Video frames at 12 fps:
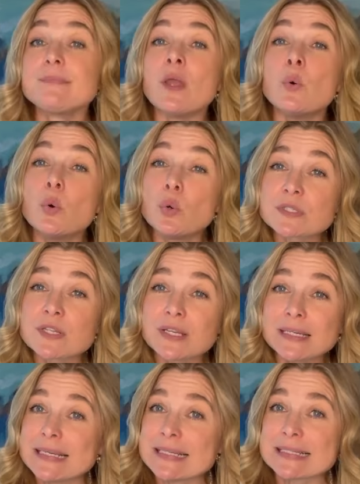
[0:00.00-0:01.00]
We're also
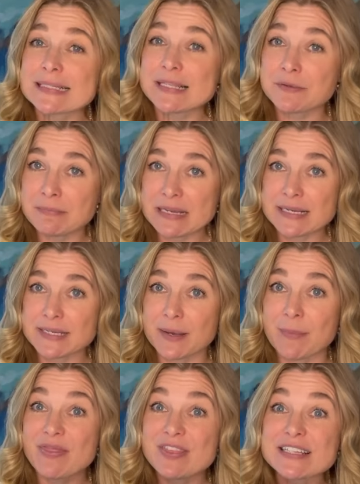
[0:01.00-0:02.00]
going to need to see the
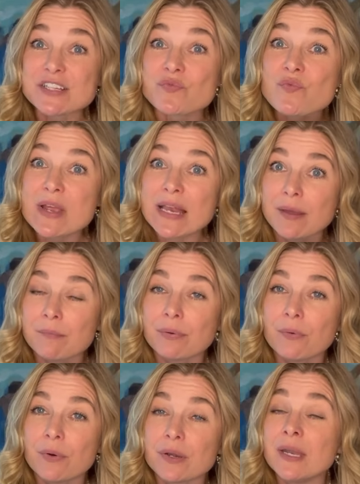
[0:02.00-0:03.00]
medium, and this is really
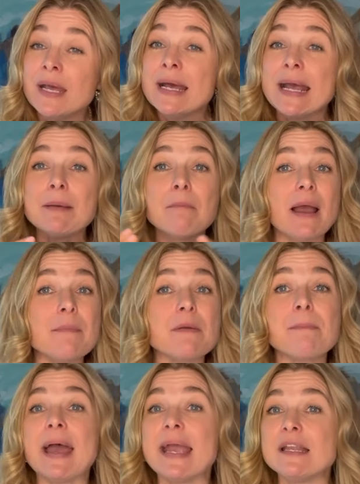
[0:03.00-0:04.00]
important. It might be
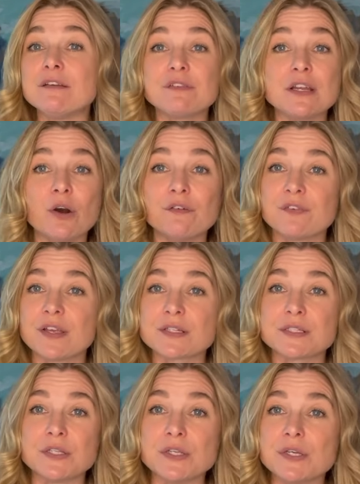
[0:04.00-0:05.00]
painfully
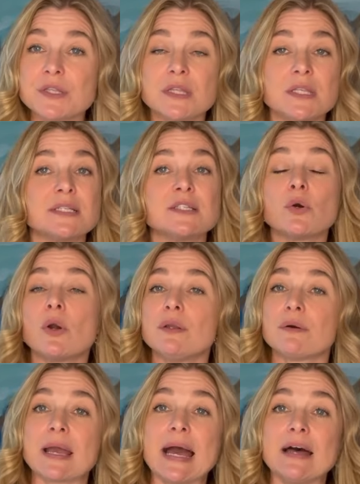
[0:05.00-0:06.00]
obvious to you that this is oil
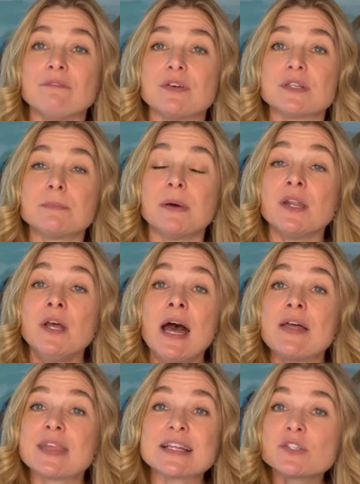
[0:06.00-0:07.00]
on canvas, but
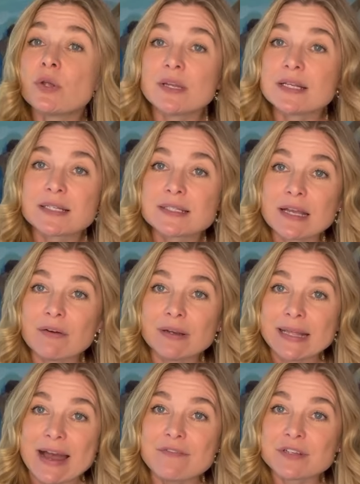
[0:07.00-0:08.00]
that's not
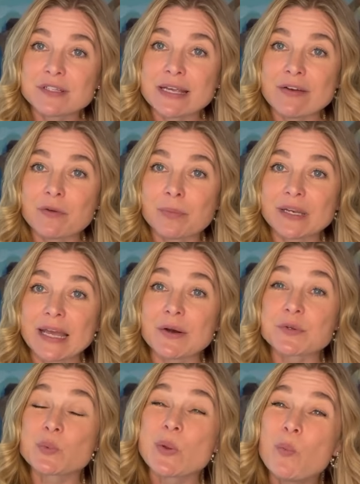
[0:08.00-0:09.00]
necessarily evident to everybody
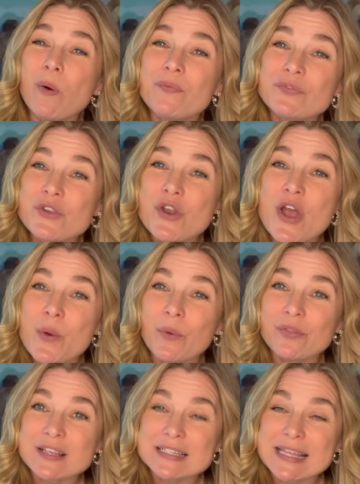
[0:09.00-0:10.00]
else. We want to know
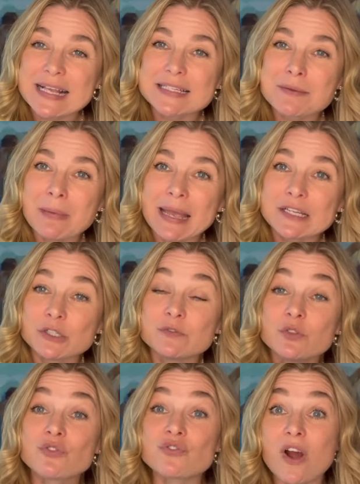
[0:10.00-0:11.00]
what these things are made of.
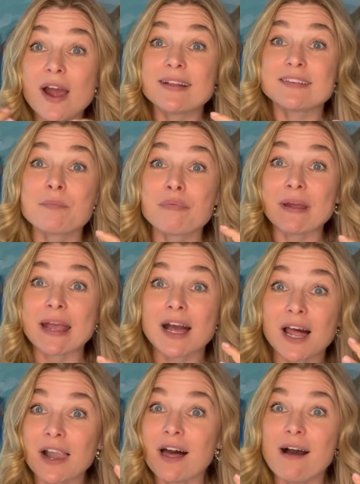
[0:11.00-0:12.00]
You're trying to bring
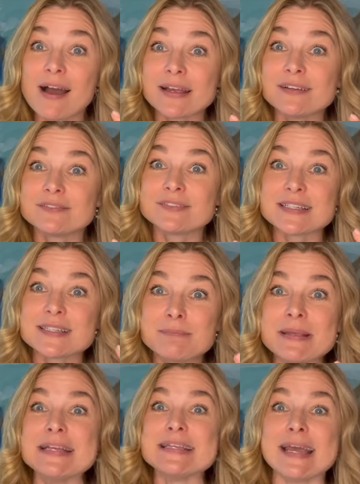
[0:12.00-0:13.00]
alive this
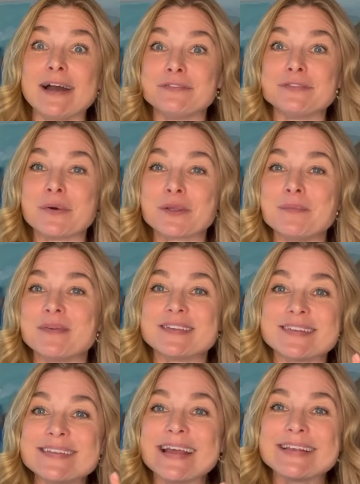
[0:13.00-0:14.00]
PDF document
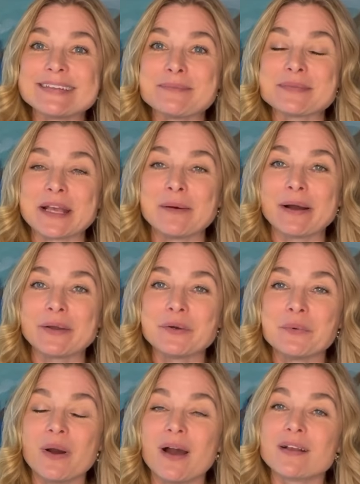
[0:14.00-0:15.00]
to say something about
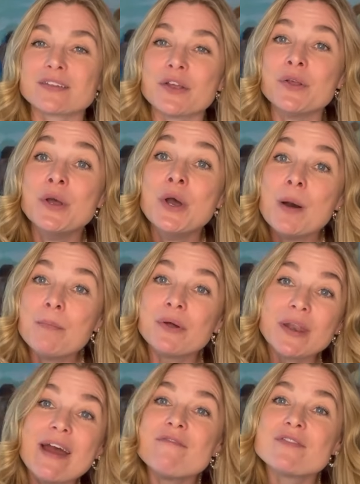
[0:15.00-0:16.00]
your work. So put
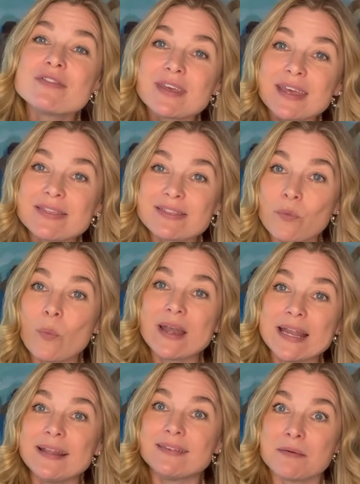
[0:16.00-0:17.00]
everything that
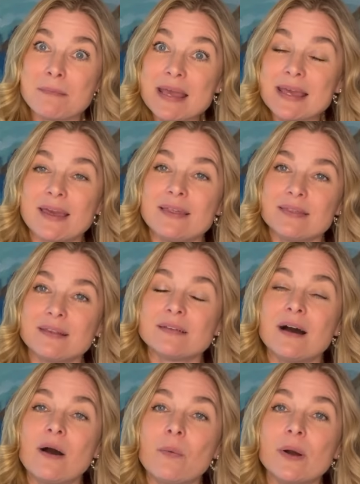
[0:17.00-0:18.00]
went into making this
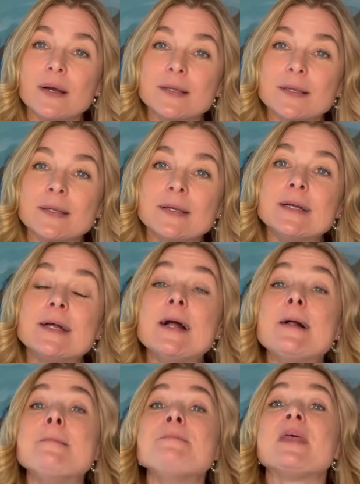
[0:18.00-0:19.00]
artwork.
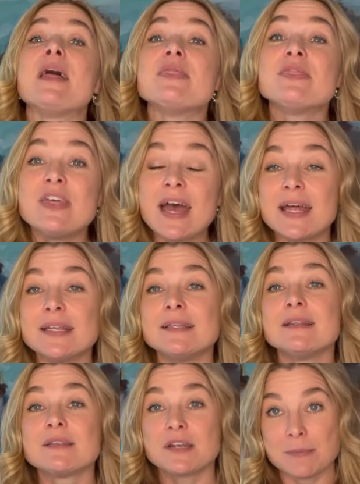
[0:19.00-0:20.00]
And
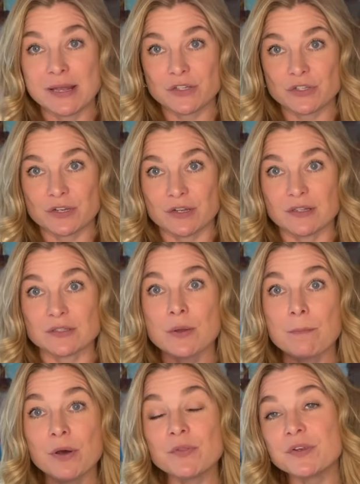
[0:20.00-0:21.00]
then the dimensions.
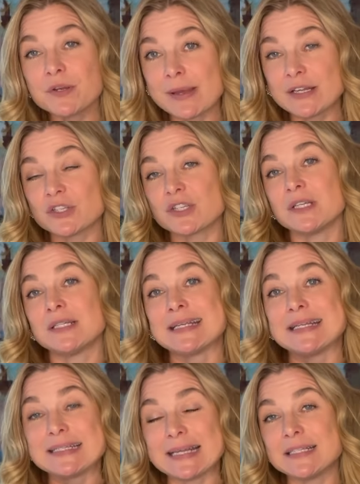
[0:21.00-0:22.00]
Put the dimensions
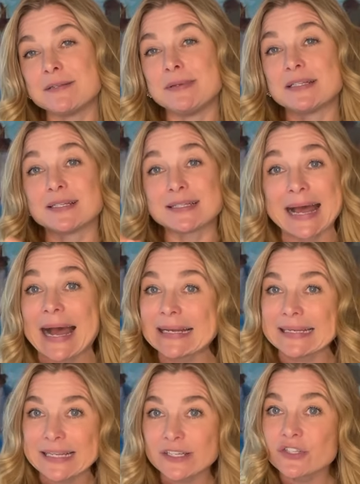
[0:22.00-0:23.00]
in centimeters
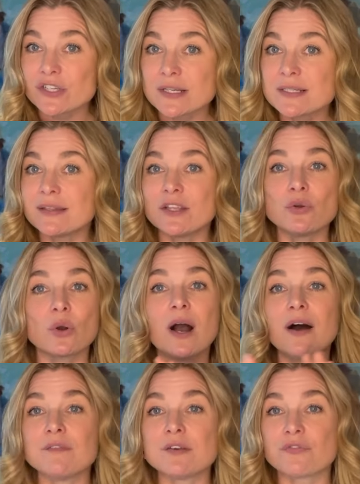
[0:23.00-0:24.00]
and inches, and then you're
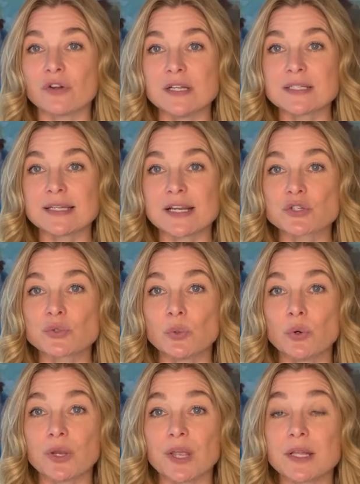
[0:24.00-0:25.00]
covered for an international
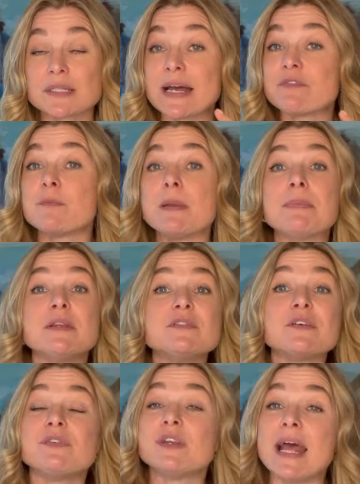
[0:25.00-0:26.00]
audience and for people of
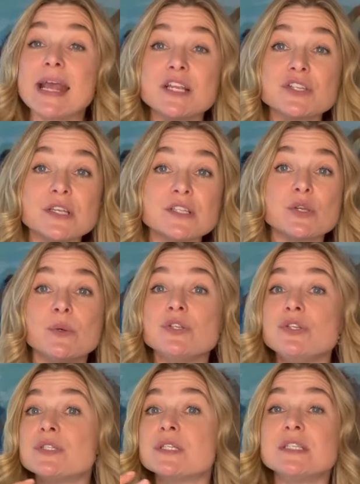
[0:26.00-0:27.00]
different ages who are
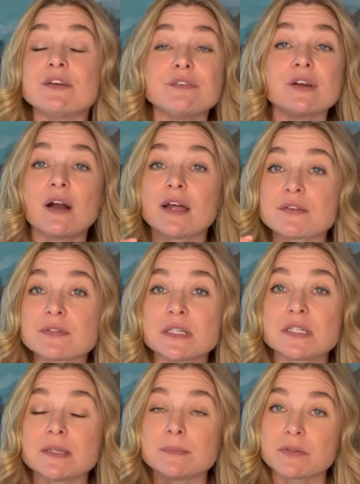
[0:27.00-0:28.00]
used to different kind of
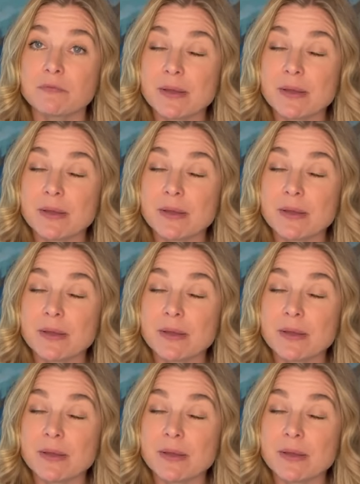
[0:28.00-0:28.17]
systems of